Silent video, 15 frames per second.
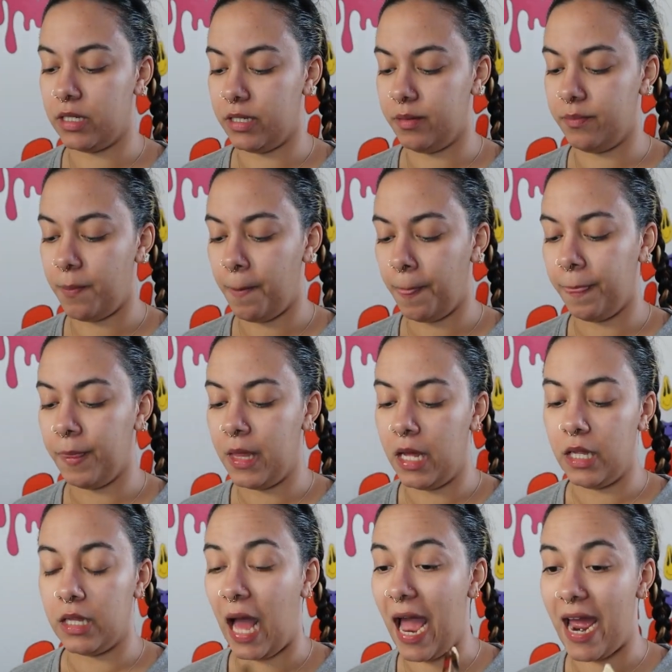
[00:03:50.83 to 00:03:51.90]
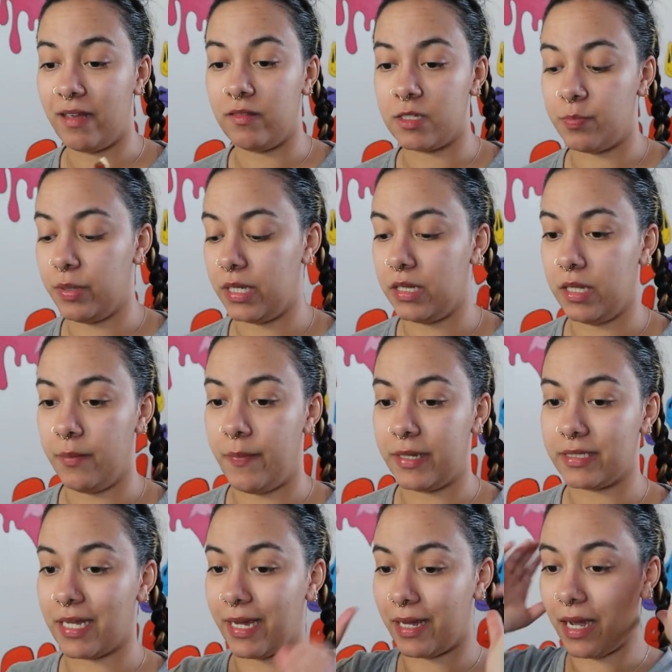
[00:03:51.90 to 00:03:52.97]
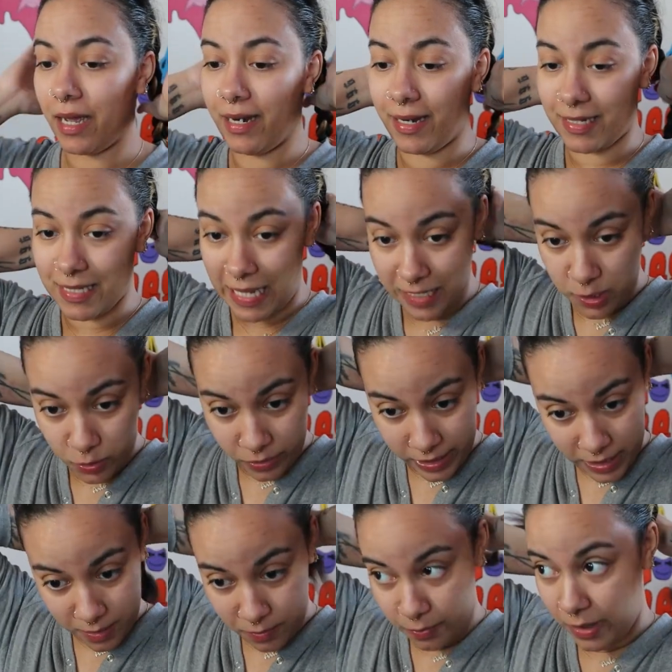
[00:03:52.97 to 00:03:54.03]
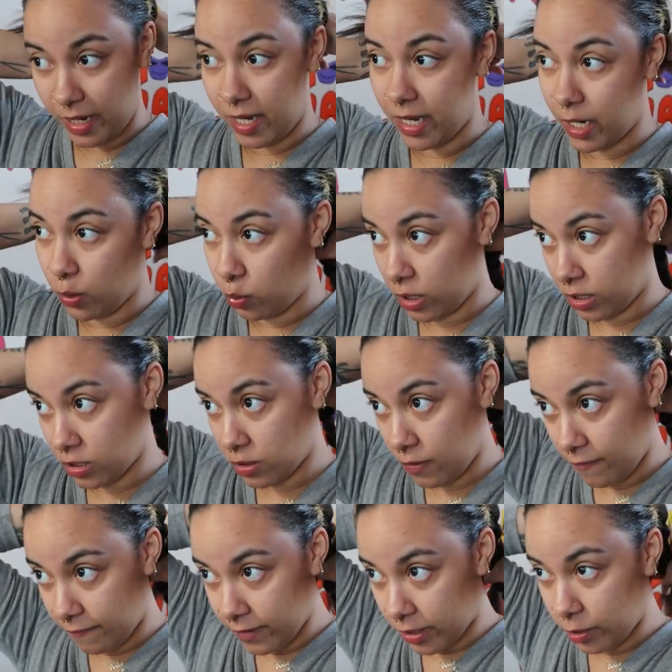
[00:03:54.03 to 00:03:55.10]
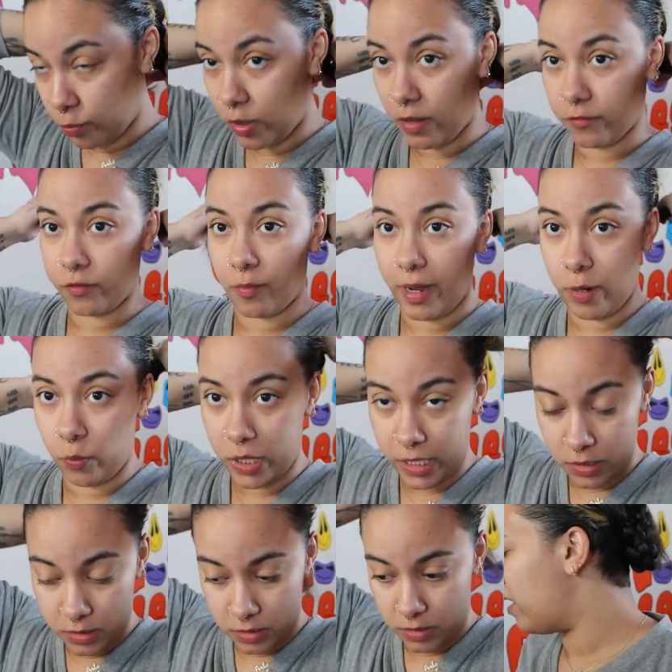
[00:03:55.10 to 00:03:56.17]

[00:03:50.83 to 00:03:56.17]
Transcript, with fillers: clip I had this big clip as like an accessory, but it works very well for my wigs.